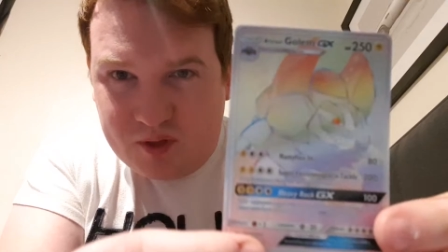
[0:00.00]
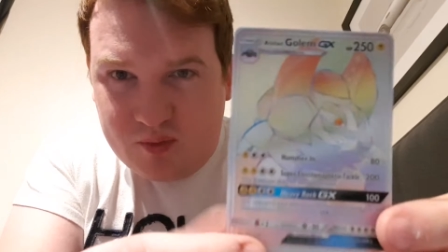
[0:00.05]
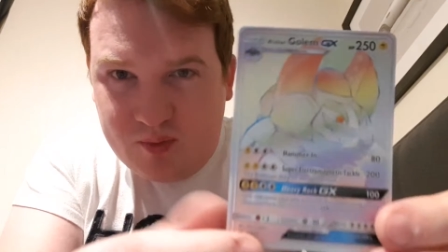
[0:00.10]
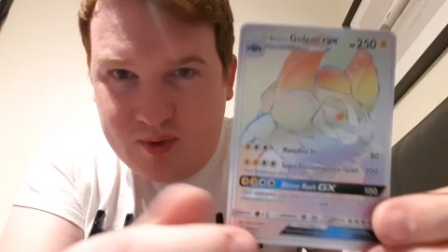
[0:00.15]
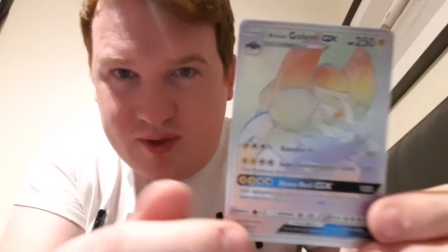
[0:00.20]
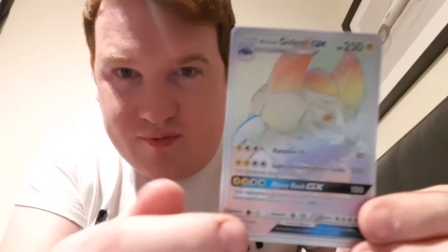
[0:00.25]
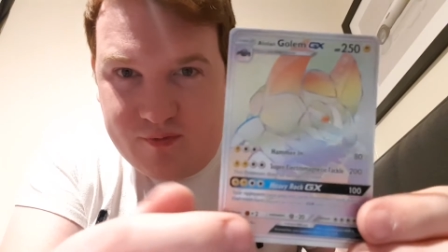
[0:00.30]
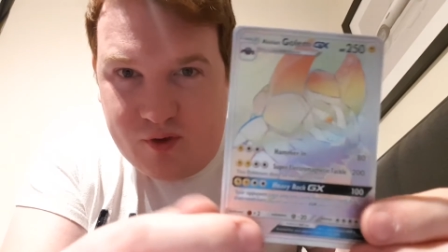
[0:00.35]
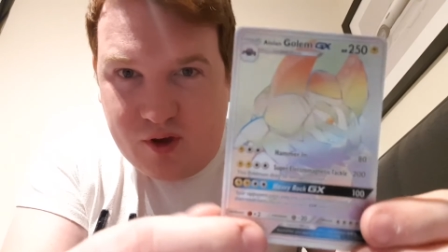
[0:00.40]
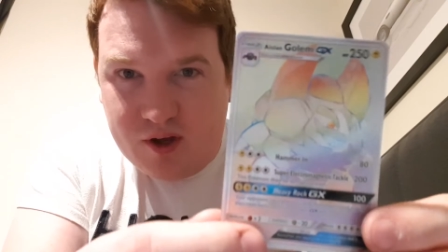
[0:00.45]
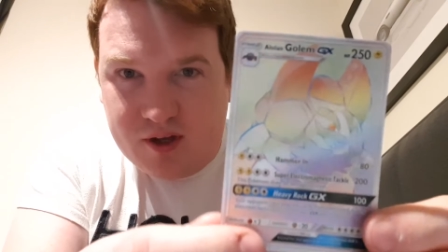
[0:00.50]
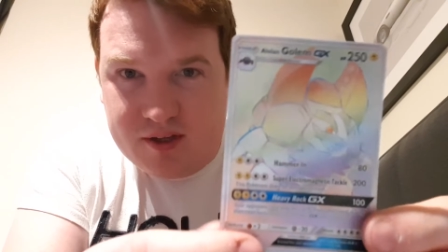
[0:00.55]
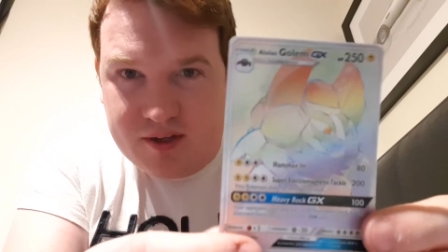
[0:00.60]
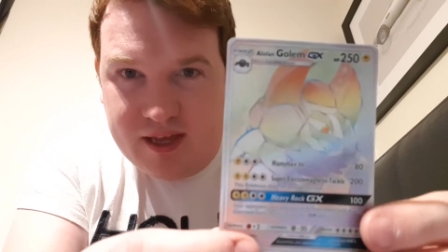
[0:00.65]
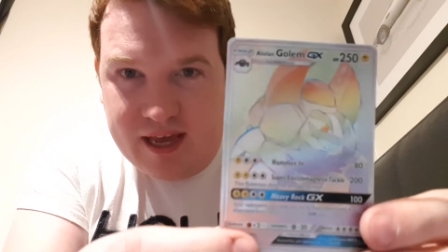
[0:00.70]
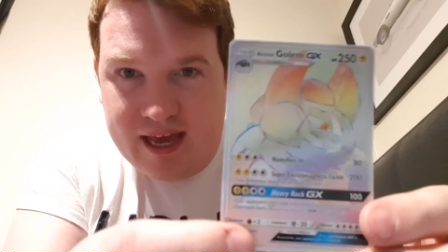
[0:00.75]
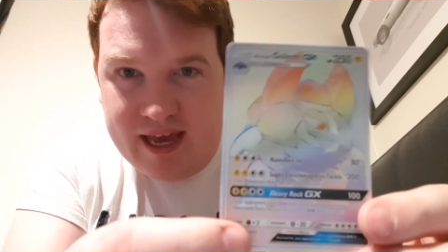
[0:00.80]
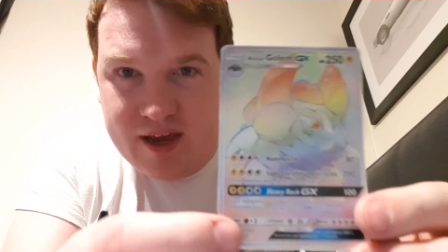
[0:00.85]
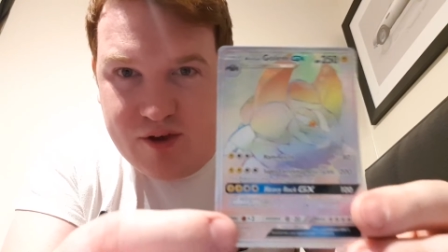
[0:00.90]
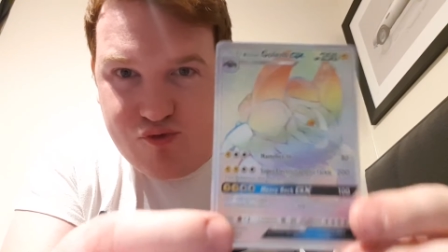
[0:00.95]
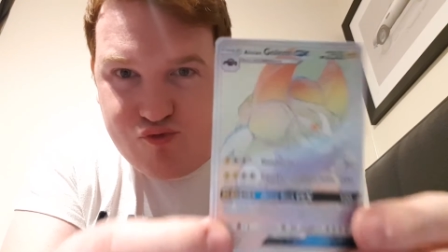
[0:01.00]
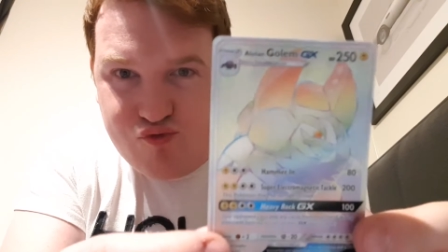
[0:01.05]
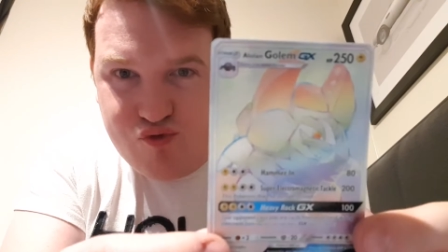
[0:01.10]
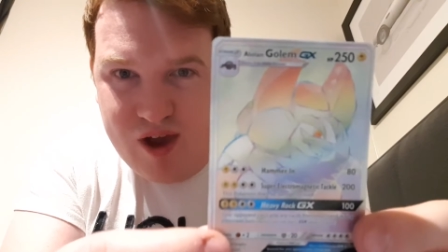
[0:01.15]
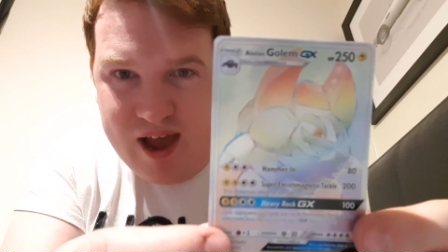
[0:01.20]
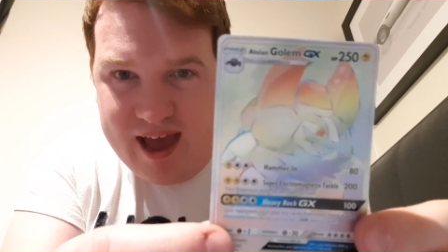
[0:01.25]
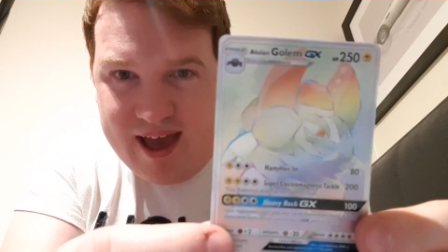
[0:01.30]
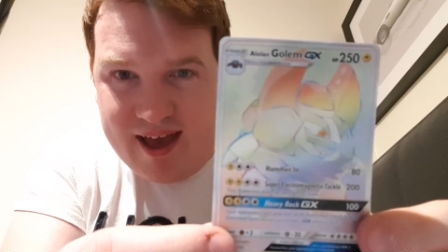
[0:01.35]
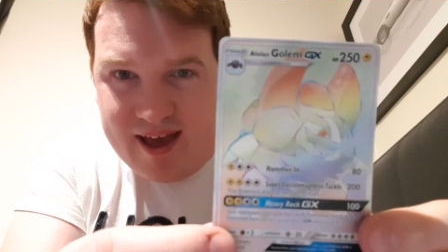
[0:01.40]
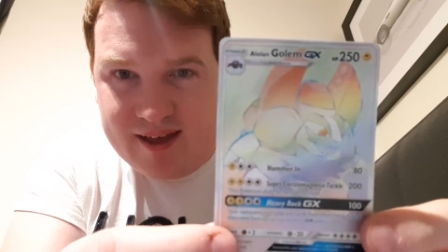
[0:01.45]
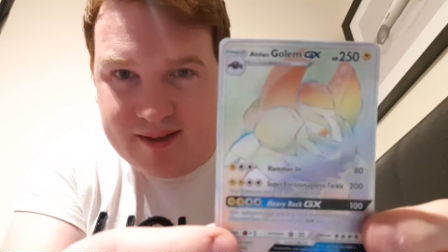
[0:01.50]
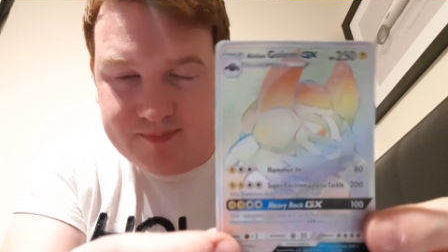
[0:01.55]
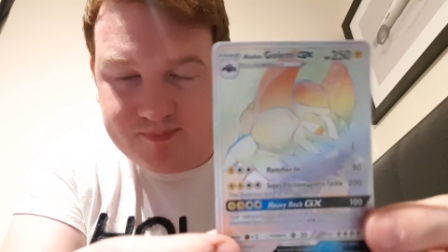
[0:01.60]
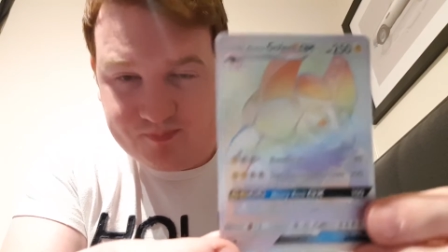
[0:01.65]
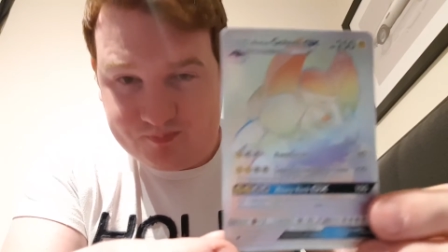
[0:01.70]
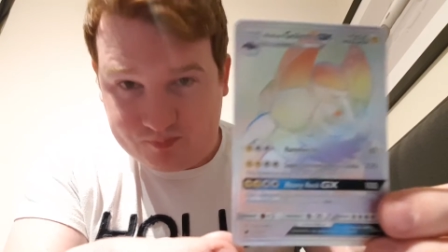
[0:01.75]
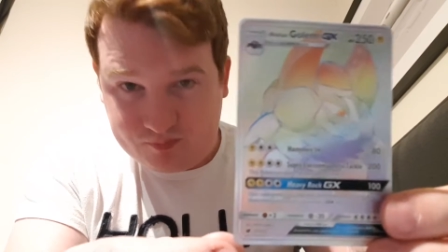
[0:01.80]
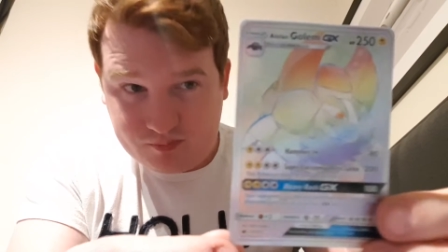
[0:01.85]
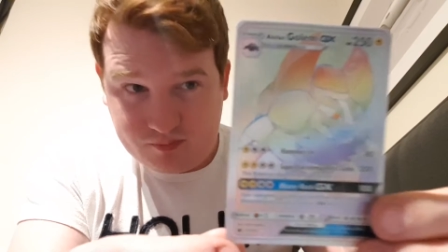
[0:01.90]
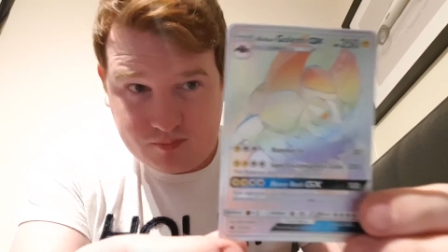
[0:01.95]
we've got a rare,
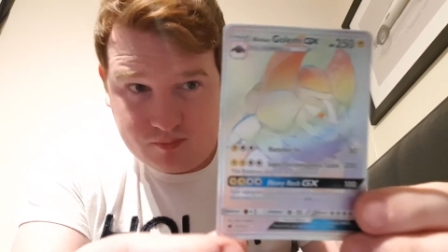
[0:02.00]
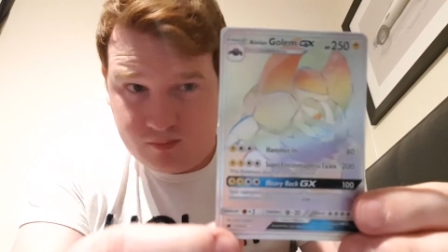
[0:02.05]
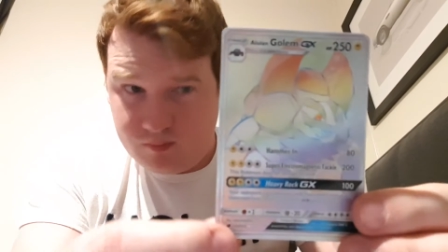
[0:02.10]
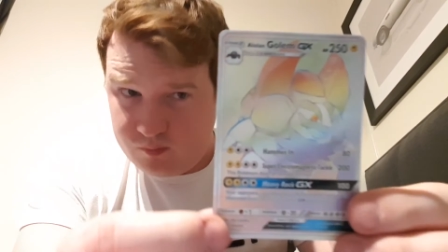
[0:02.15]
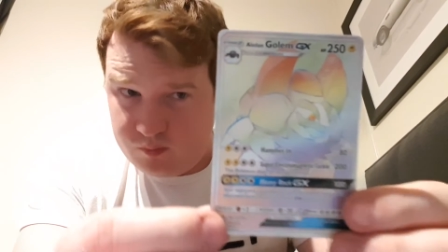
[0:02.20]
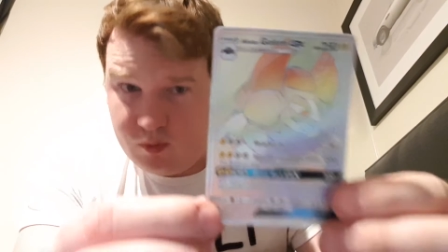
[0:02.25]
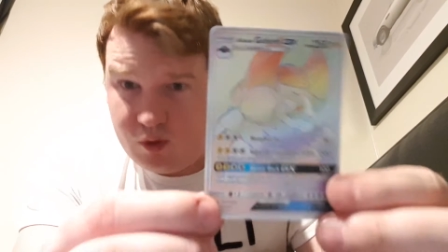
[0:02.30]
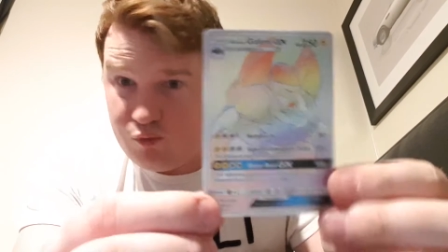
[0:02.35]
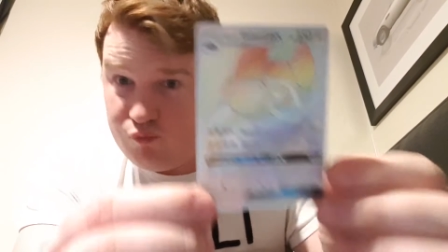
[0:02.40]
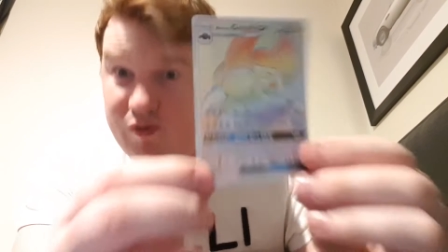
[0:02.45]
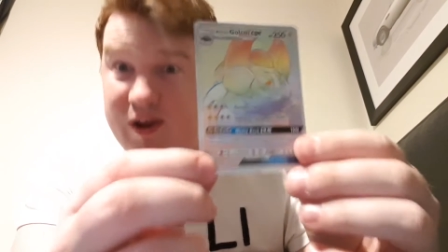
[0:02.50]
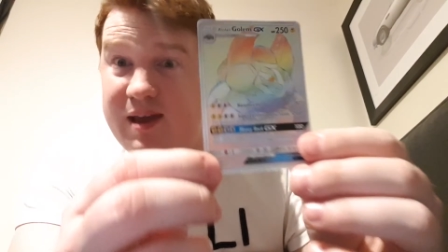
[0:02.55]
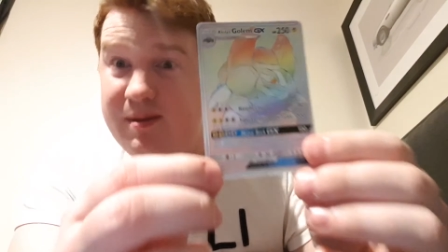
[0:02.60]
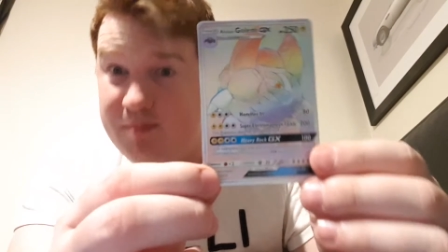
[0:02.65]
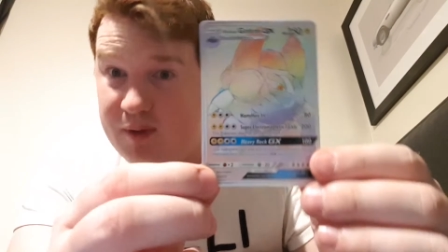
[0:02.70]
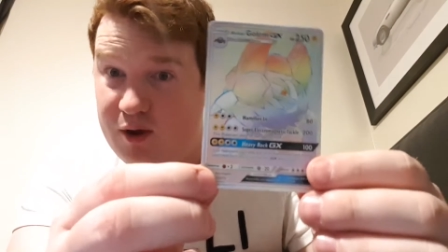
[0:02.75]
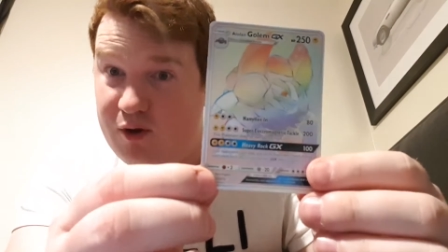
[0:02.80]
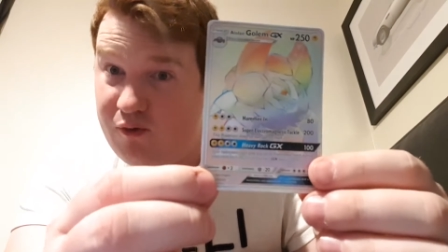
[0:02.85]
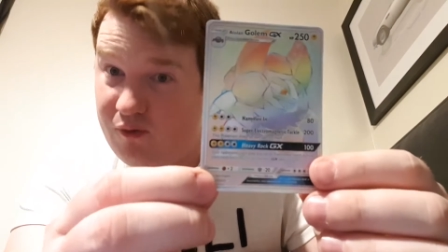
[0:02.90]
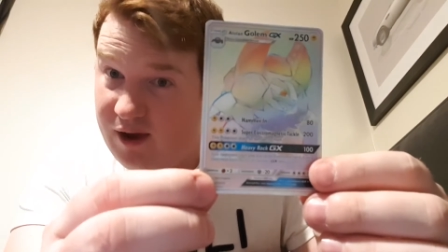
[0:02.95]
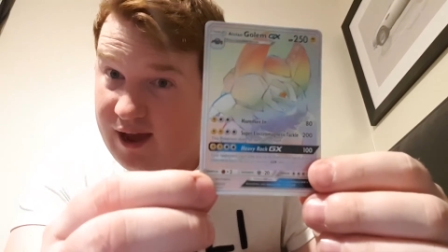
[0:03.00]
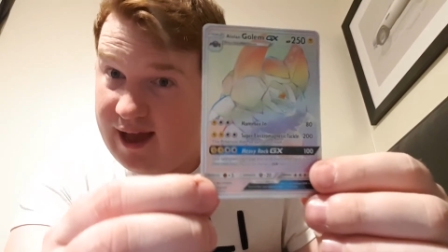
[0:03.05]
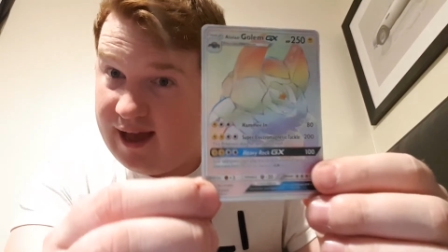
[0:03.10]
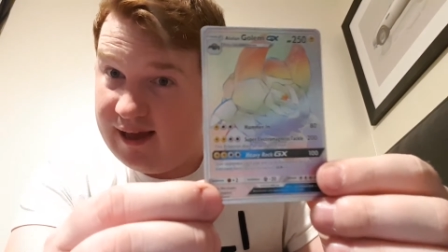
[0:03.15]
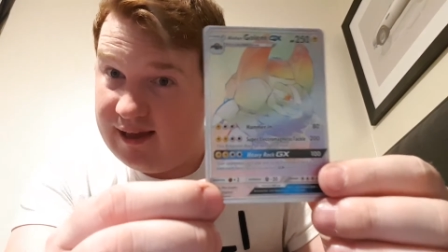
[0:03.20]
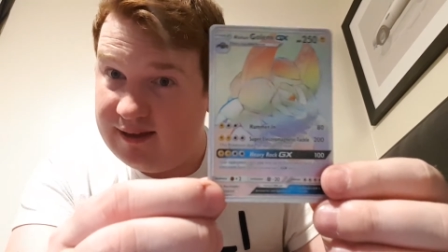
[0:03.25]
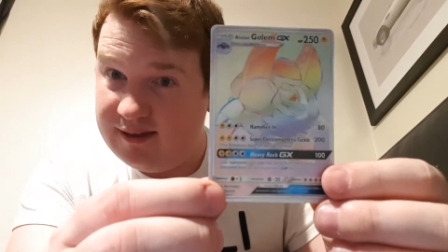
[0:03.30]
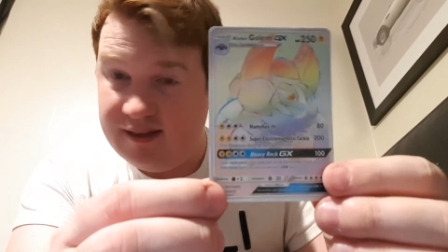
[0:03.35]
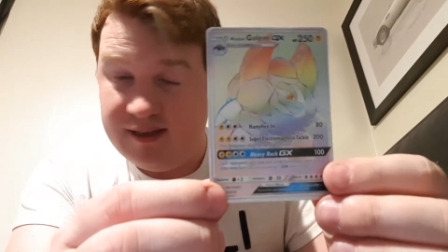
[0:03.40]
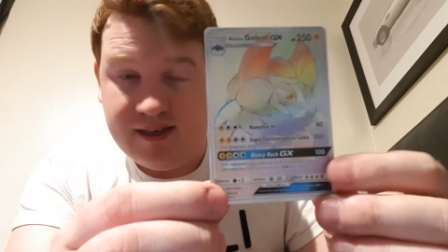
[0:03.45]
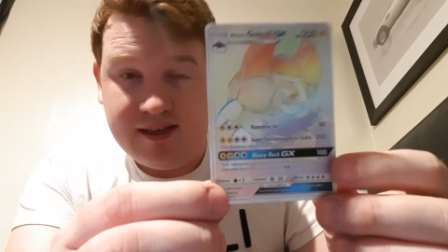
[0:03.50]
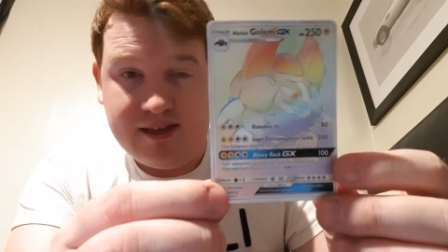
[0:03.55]
rainbow rare,